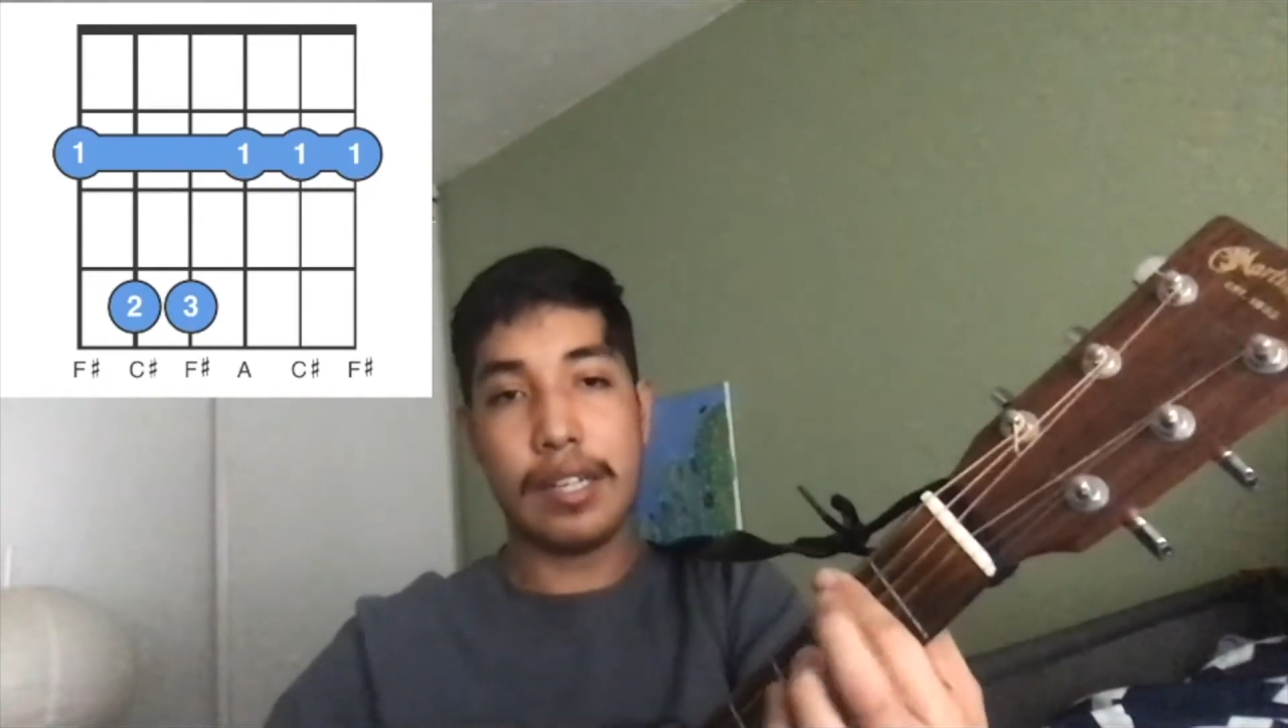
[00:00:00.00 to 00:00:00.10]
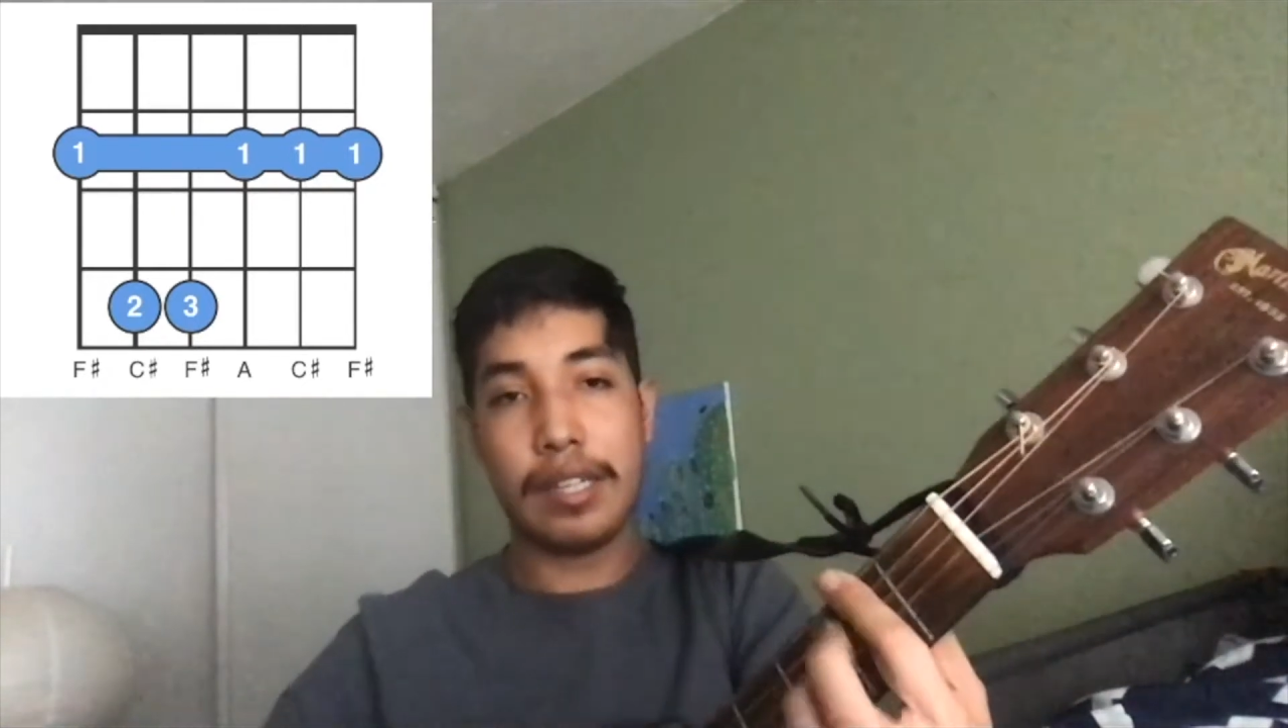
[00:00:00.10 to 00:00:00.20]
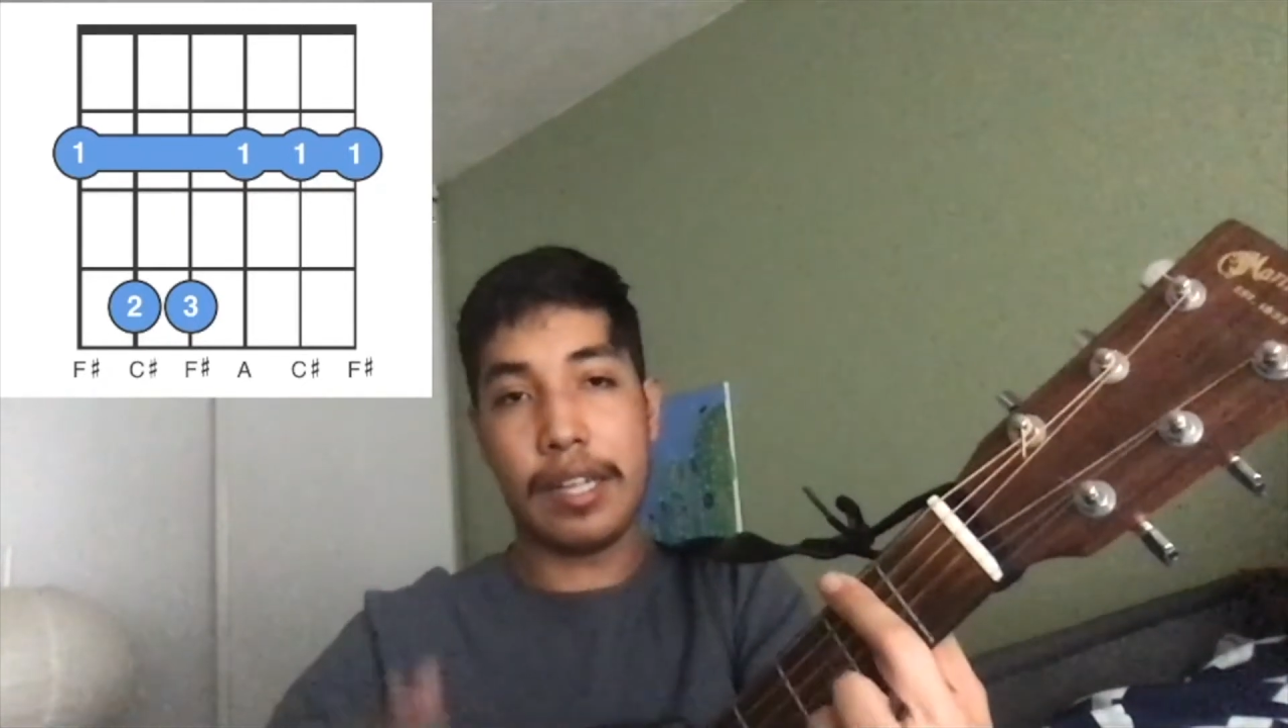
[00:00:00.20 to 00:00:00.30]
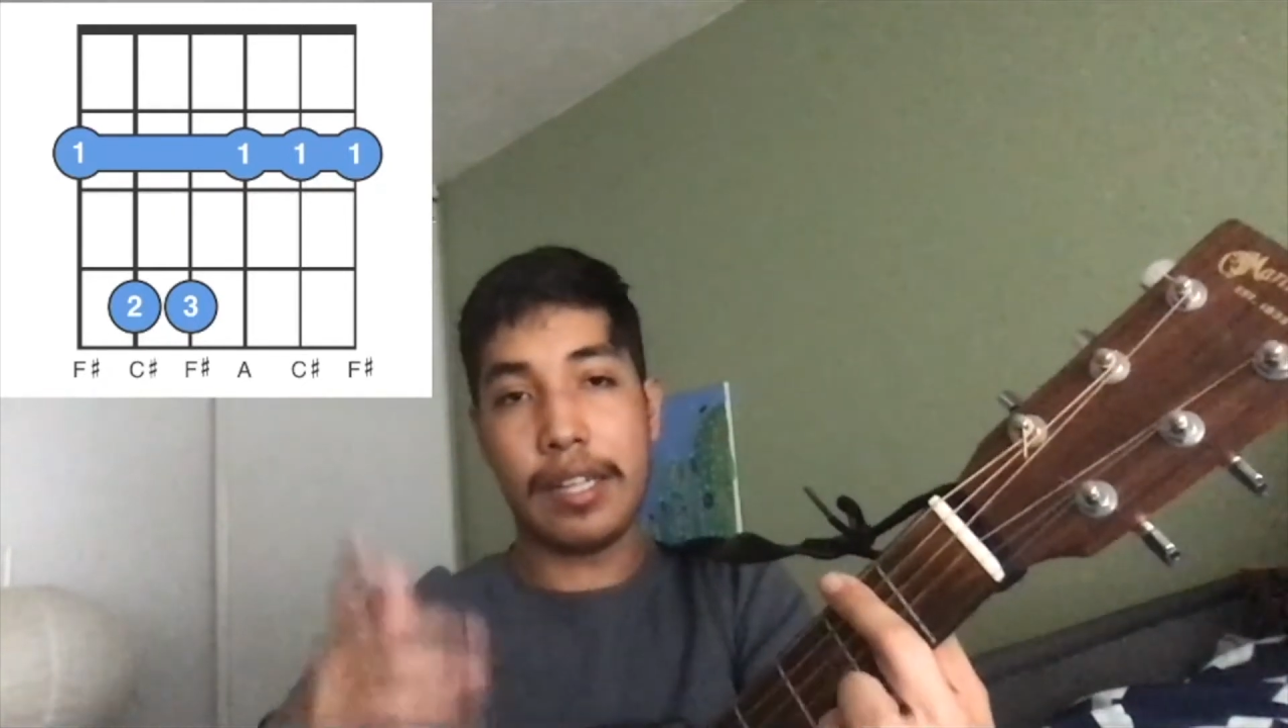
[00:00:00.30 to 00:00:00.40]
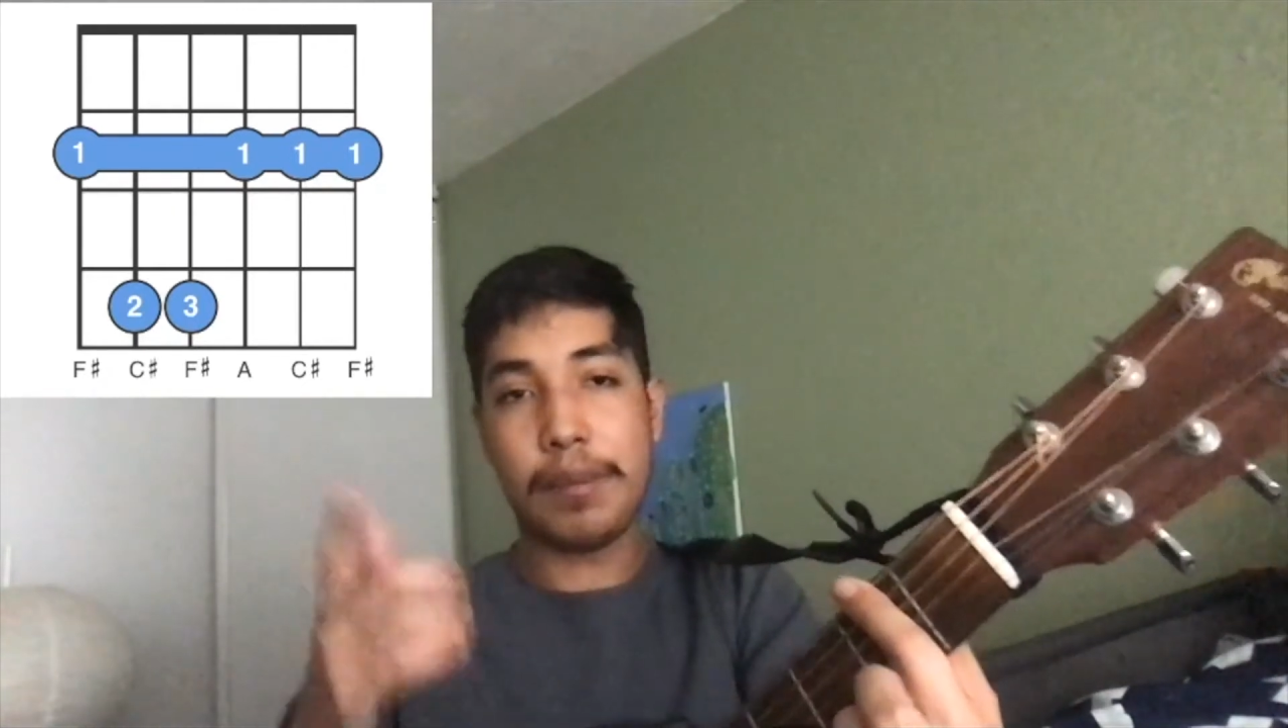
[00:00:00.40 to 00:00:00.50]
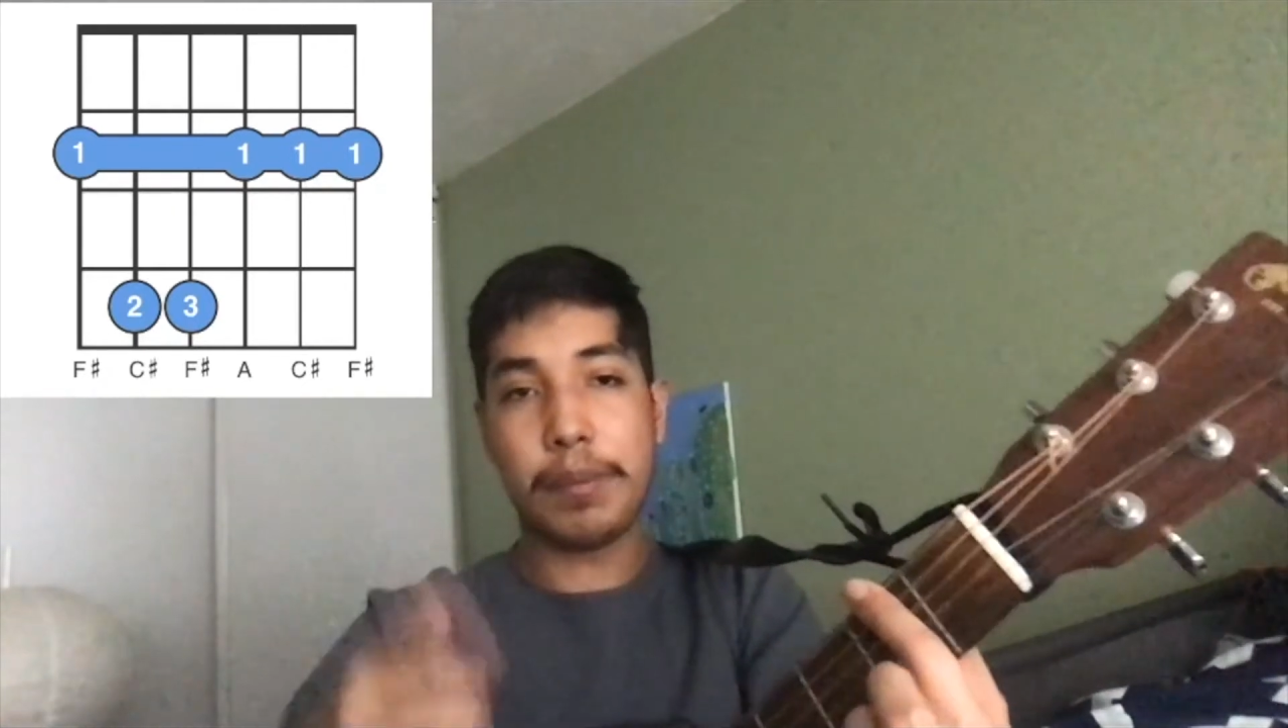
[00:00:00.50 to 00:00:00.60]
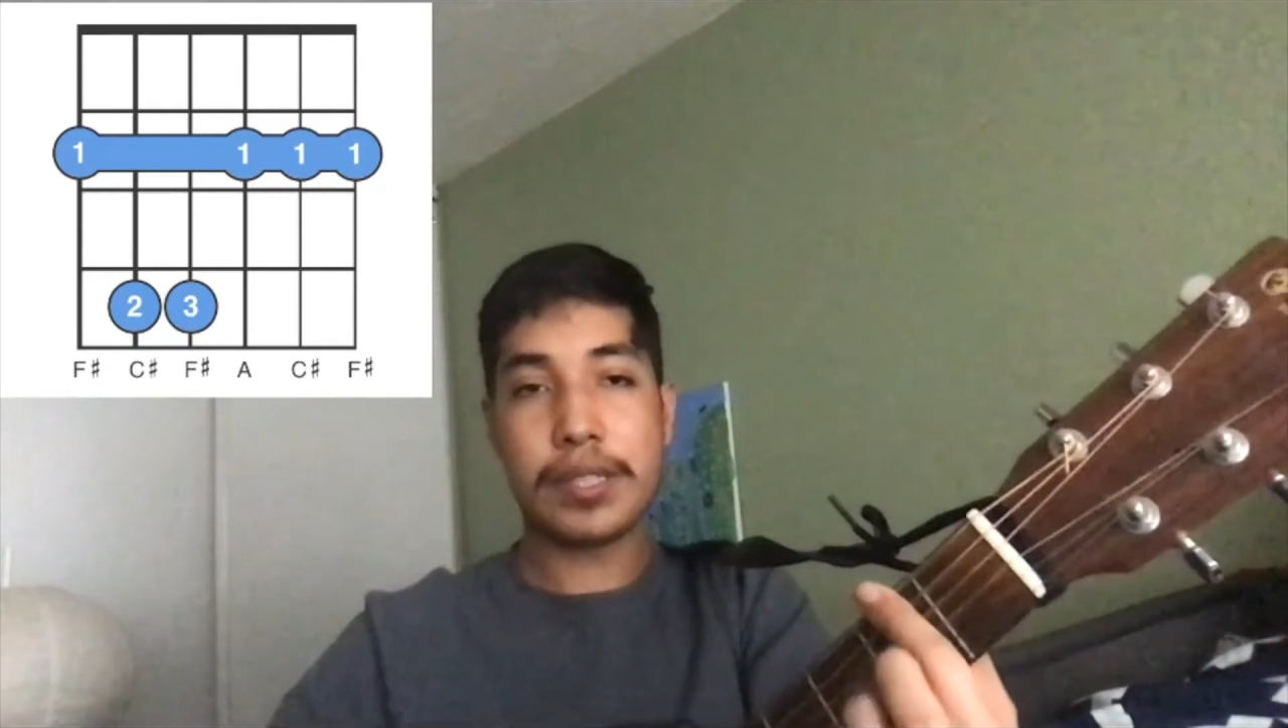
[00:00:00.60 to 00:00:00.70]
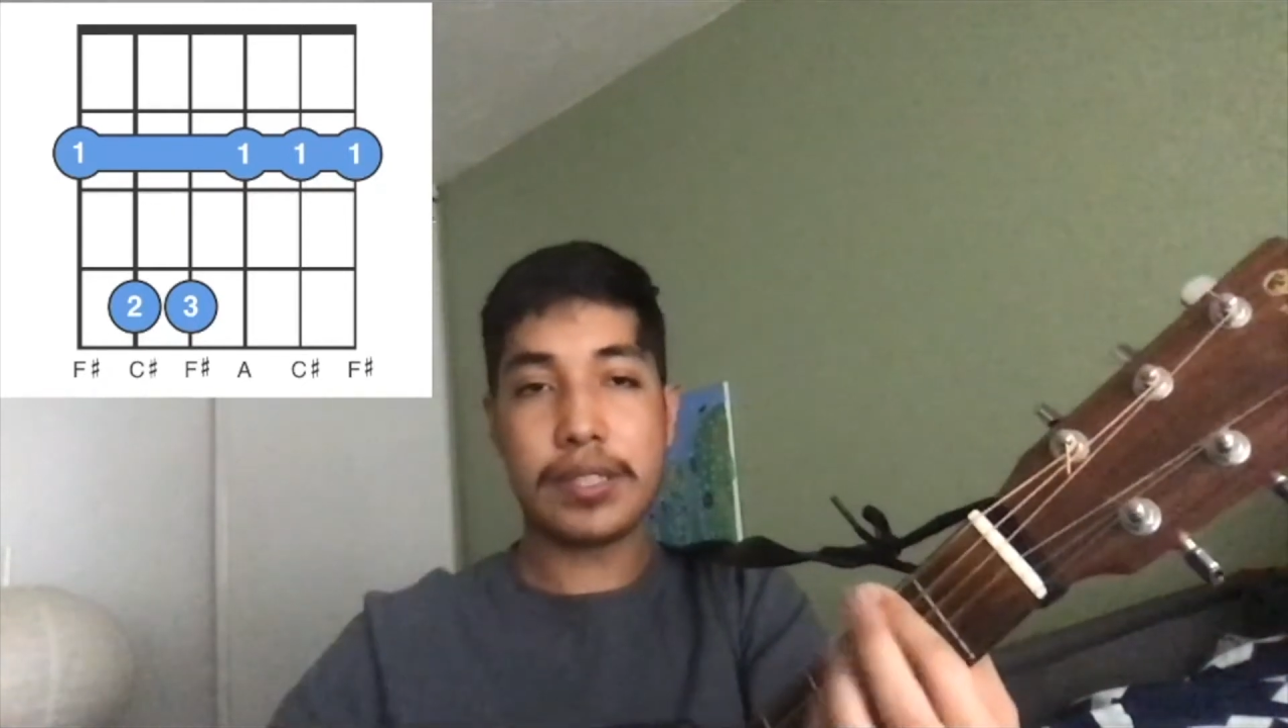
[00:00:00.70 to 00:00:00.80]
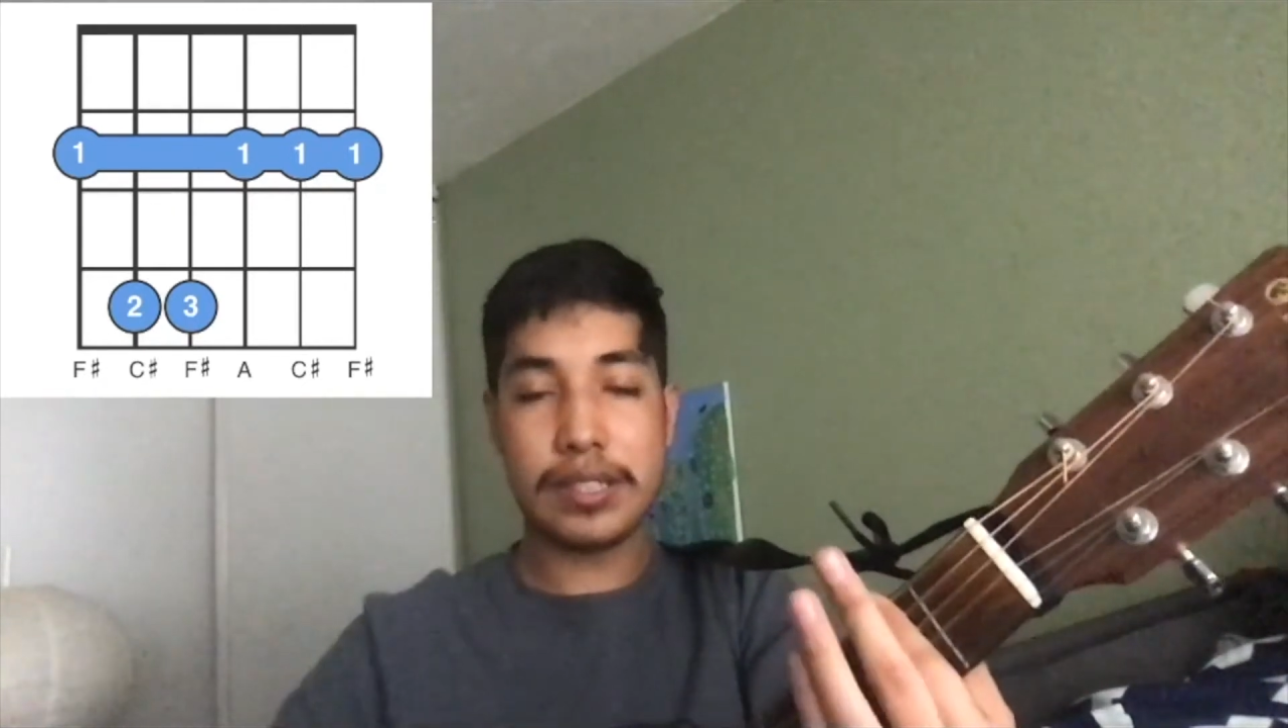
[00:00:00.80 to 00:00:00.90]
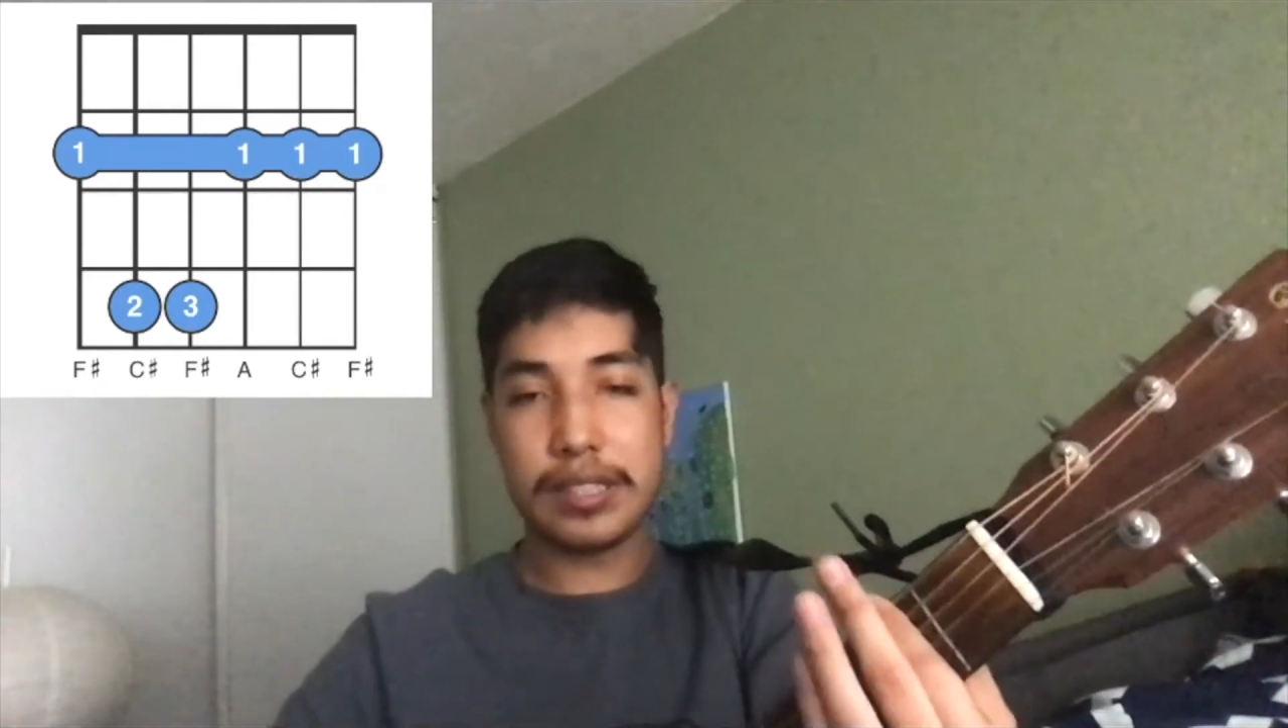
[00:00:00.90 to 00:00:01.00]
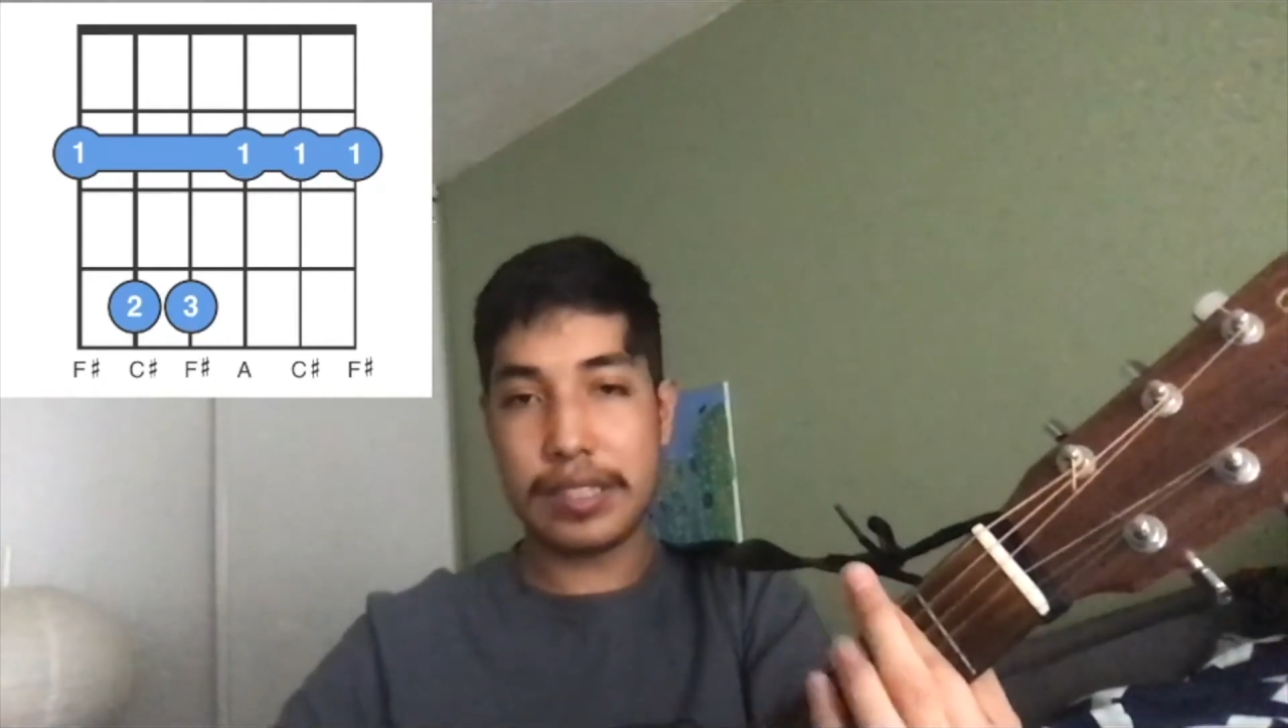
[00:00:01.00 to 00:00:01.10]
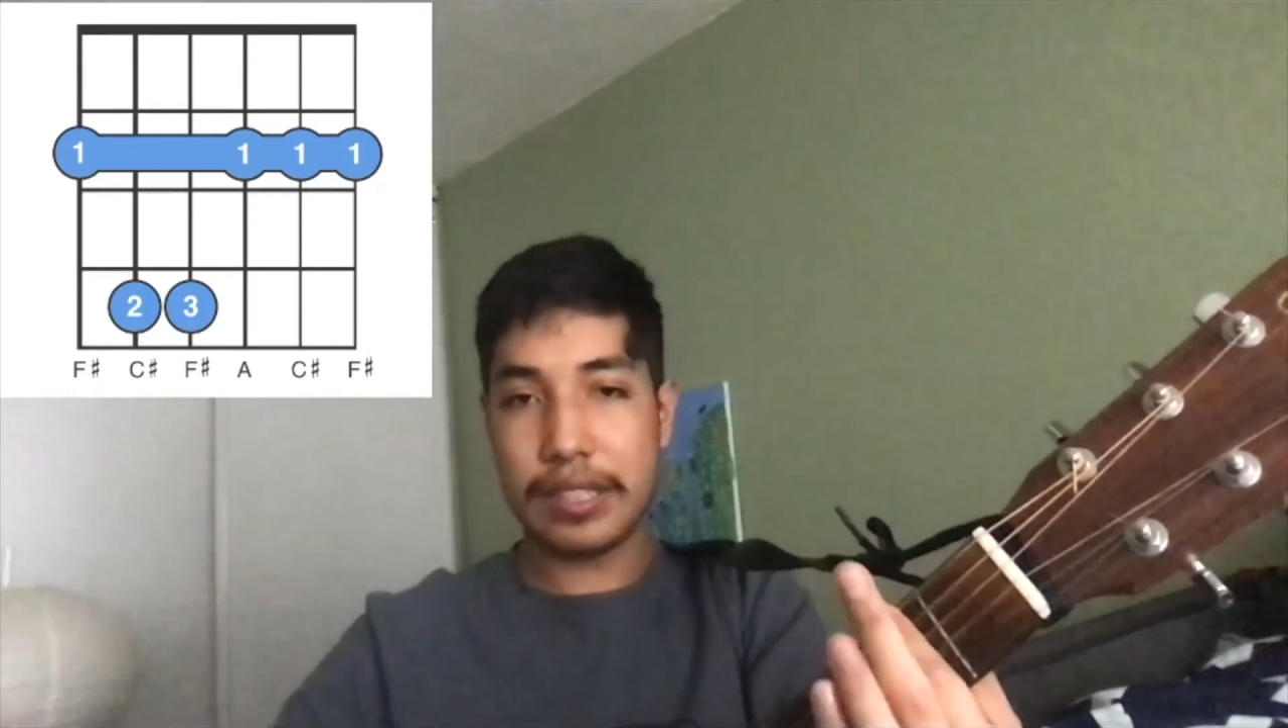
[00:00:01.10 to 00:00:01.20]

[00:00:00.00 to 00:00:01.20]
That picture is